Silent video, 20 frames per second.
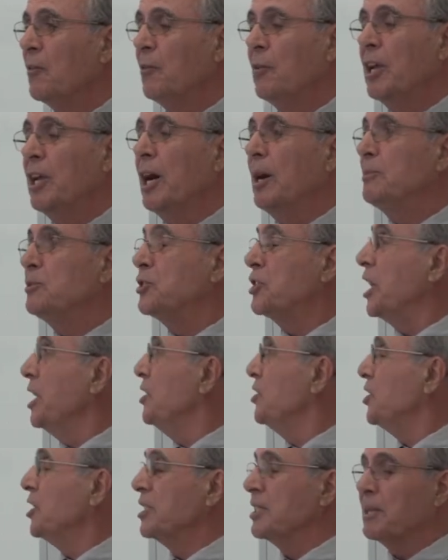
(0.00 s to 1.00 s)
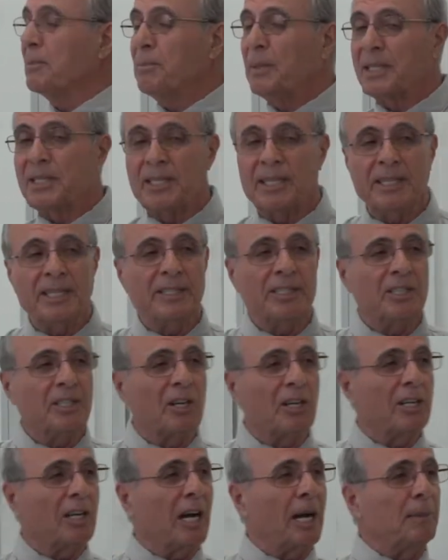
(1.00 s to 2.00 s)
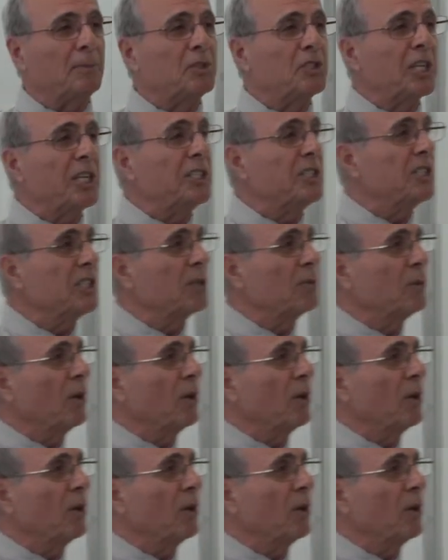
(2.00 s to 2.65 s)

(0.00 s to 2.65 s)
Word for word: when I'm changing the material, I'm changing